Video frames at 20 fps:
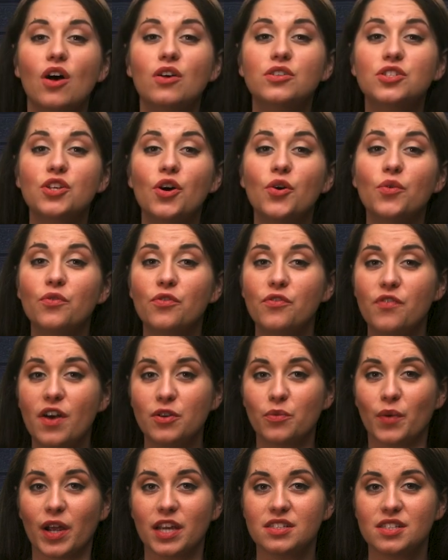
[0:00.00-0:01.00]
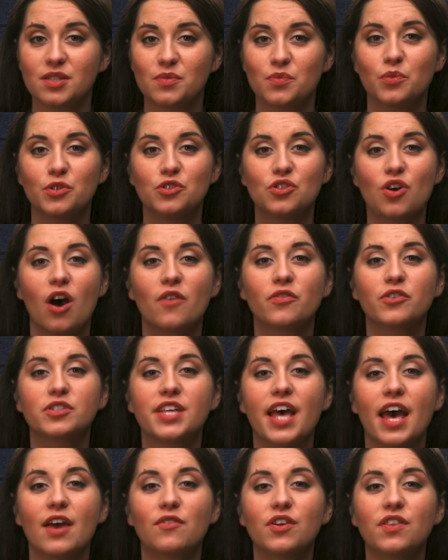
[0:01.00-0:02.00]
also Funraise, which
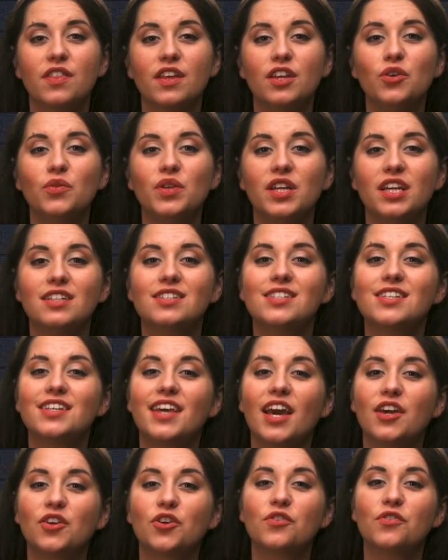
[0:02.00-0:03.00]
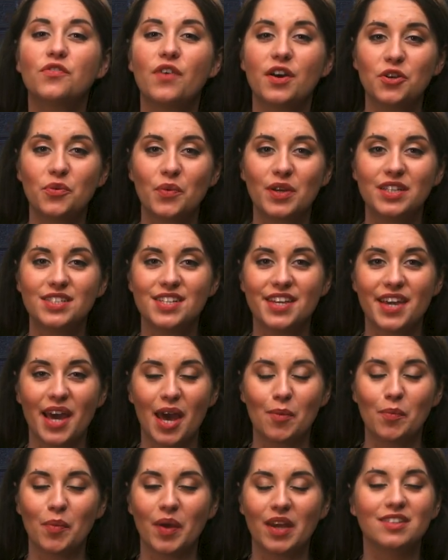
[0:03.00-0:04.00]
offers everything you need to get your fundraising
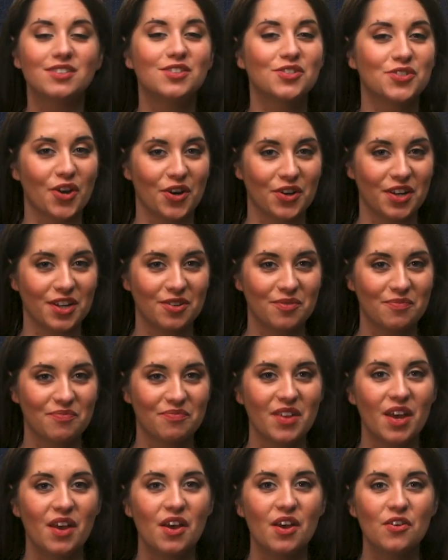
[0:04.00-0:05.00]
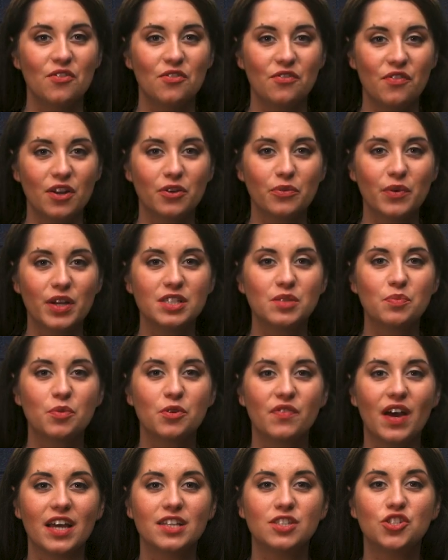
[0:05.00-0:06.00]
campaign started. Funraise
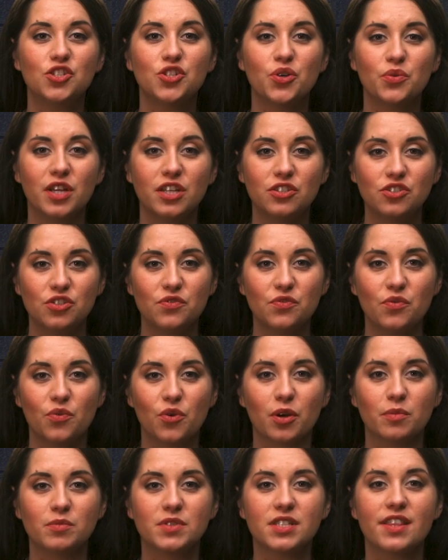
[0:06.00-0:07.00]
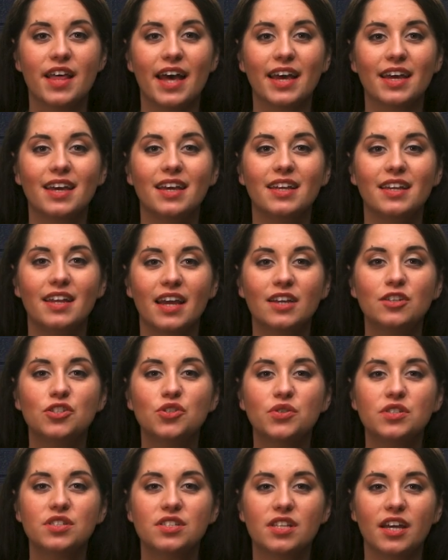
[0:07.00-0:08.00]
provides donation forms that connect
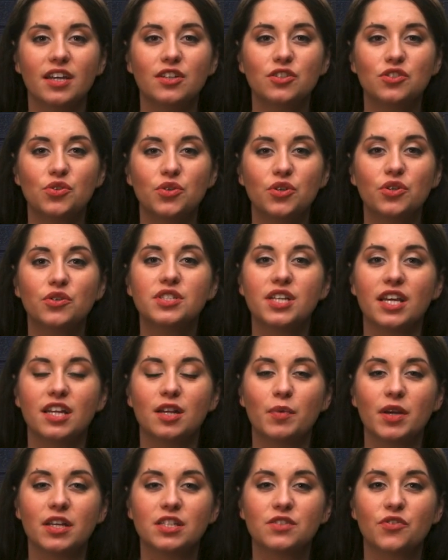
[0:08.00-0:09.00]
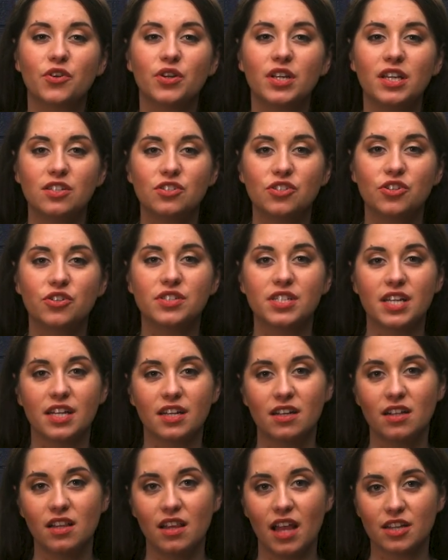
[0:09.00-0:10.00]
your site to your database for easier
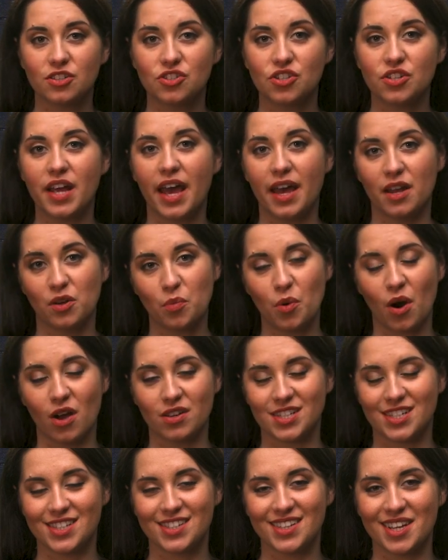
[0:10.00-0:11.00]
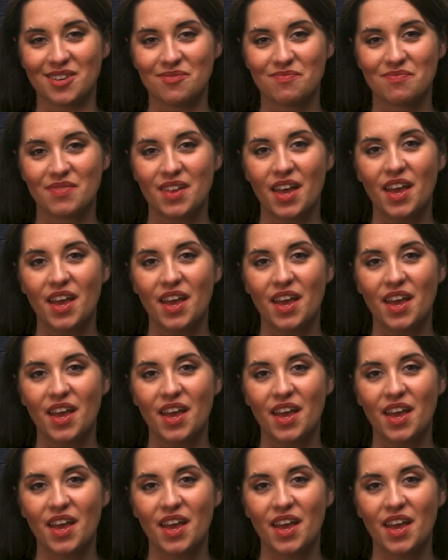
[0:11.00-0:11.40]
data collection and processing.